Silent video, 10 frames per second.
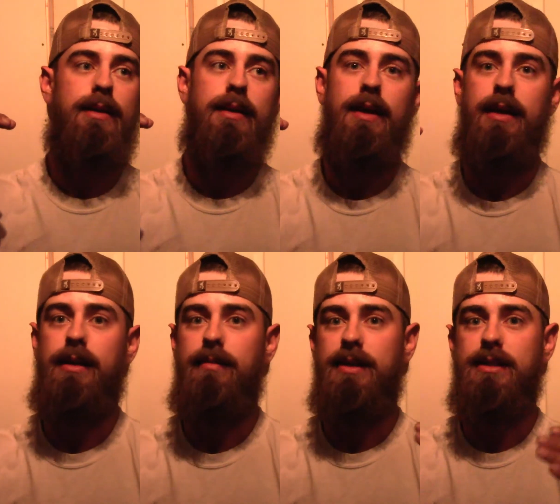any
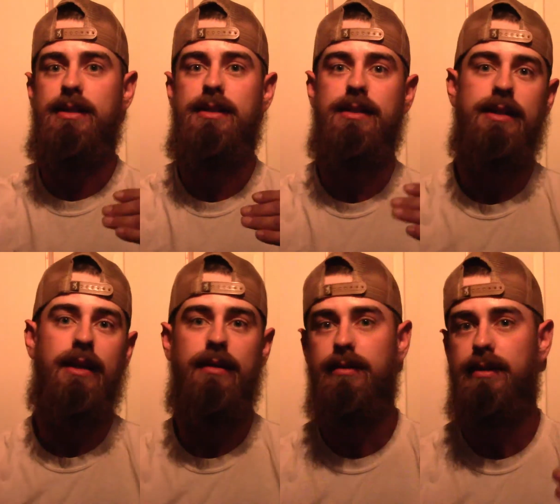of my
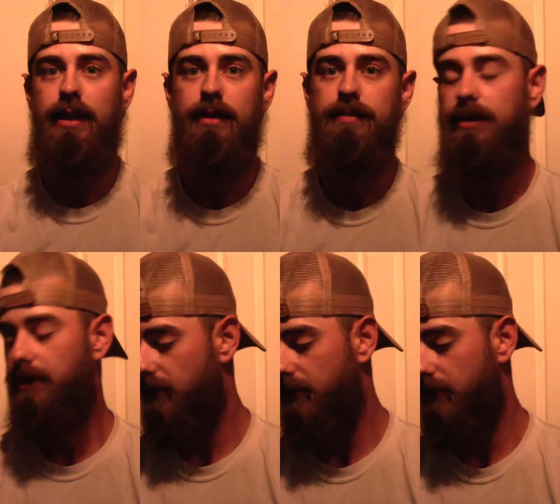set tapes,
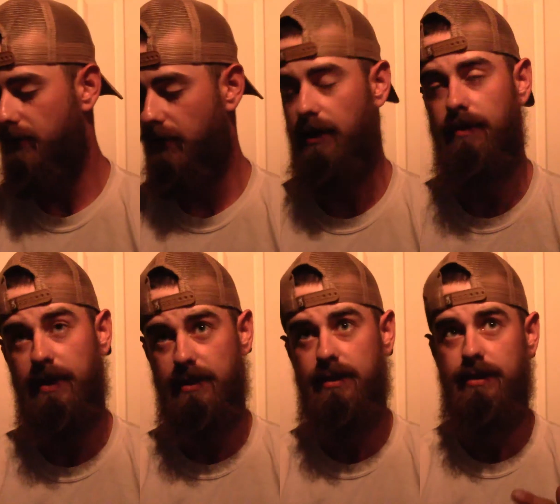or my
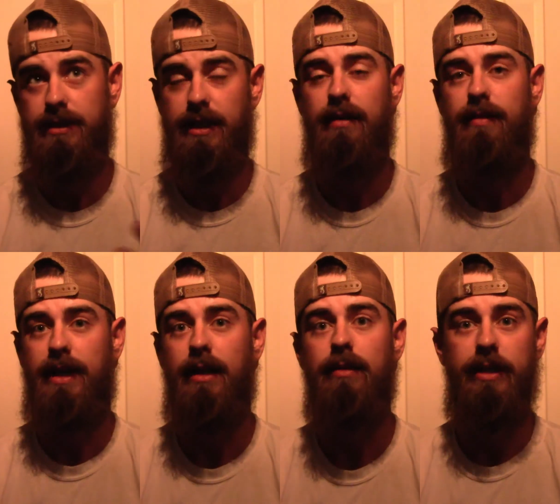
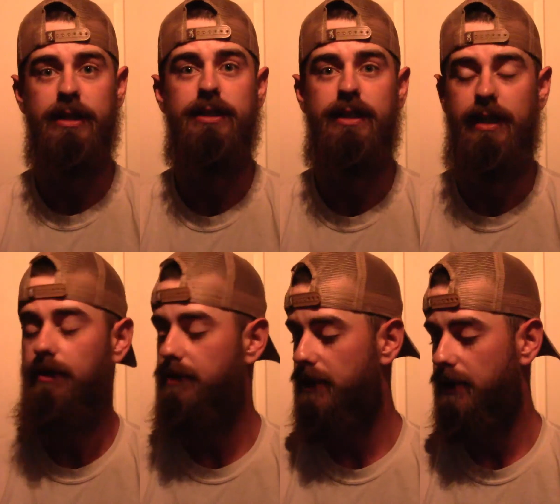calibration
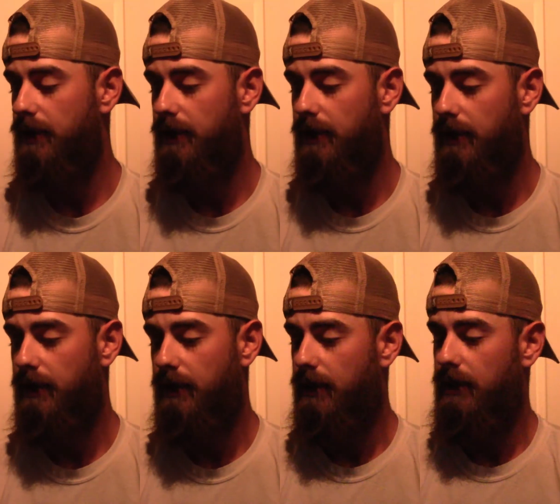tapes,
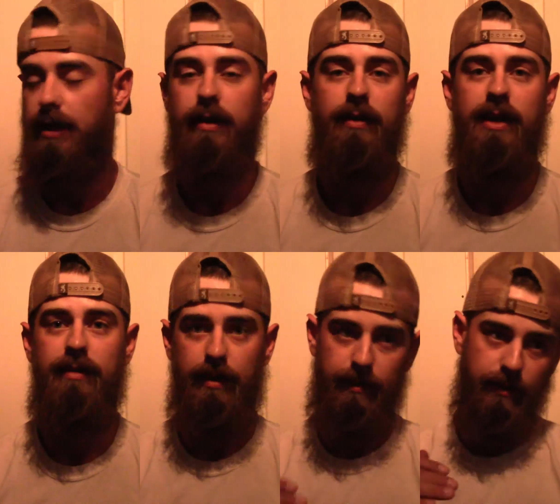it would give
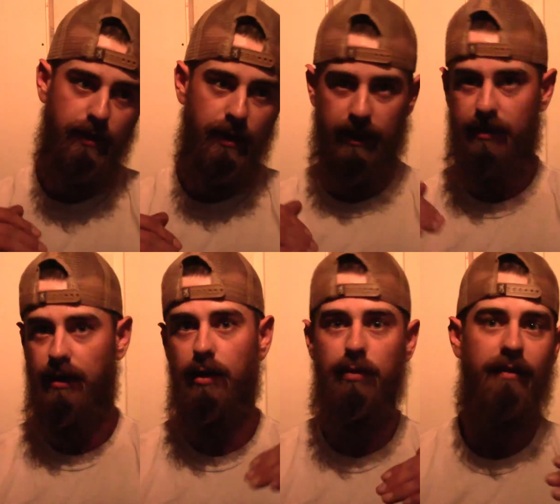you
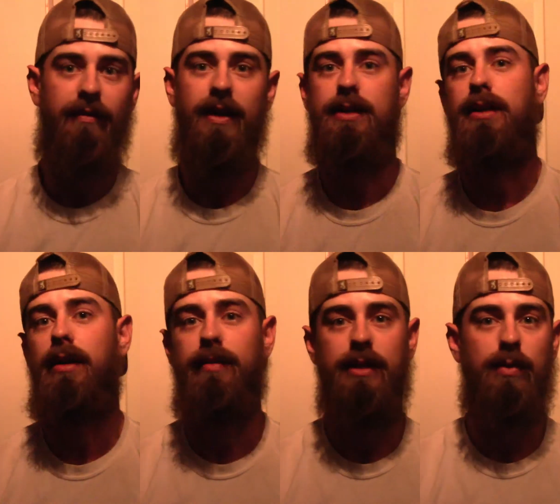a rough idea
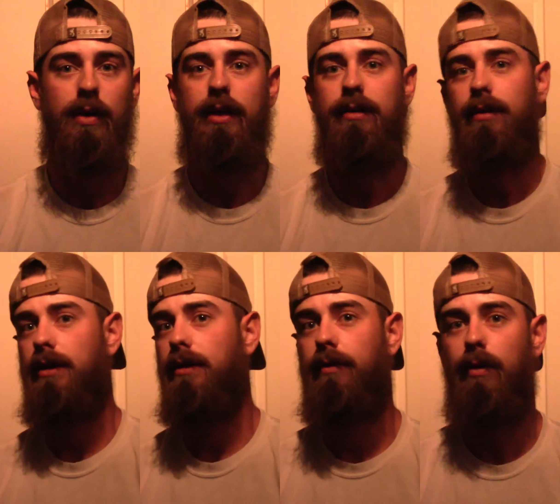of the 20,
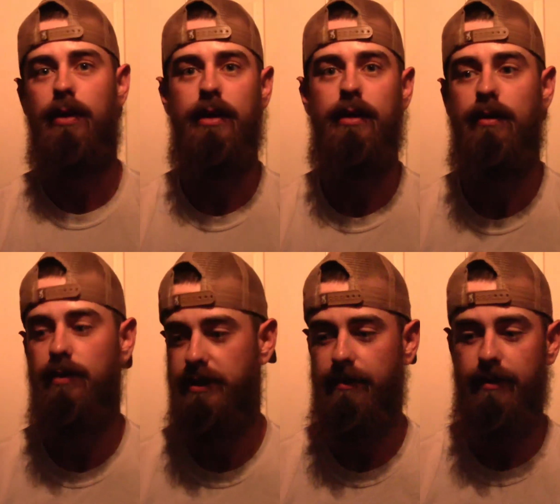30, 40,
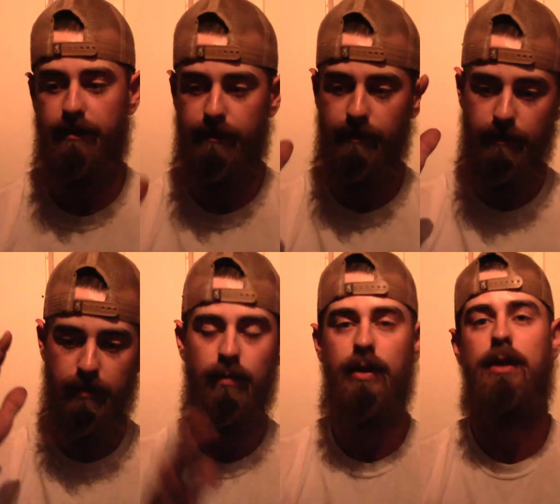whichever,
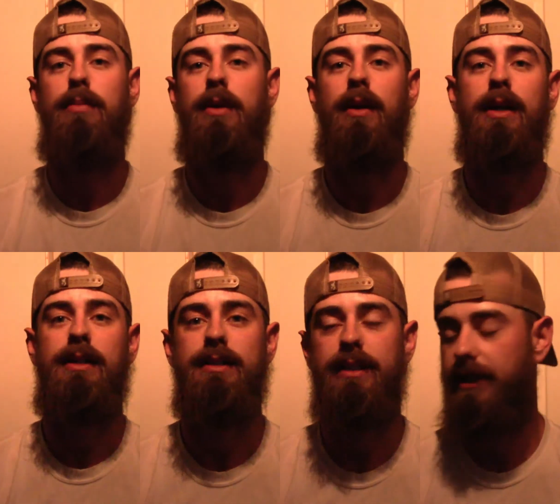when you put it on the
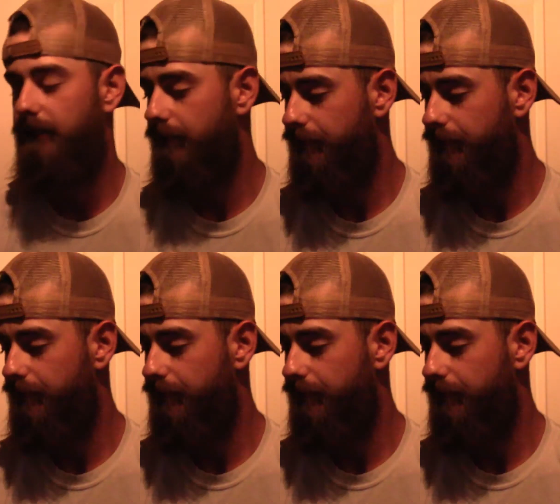sight.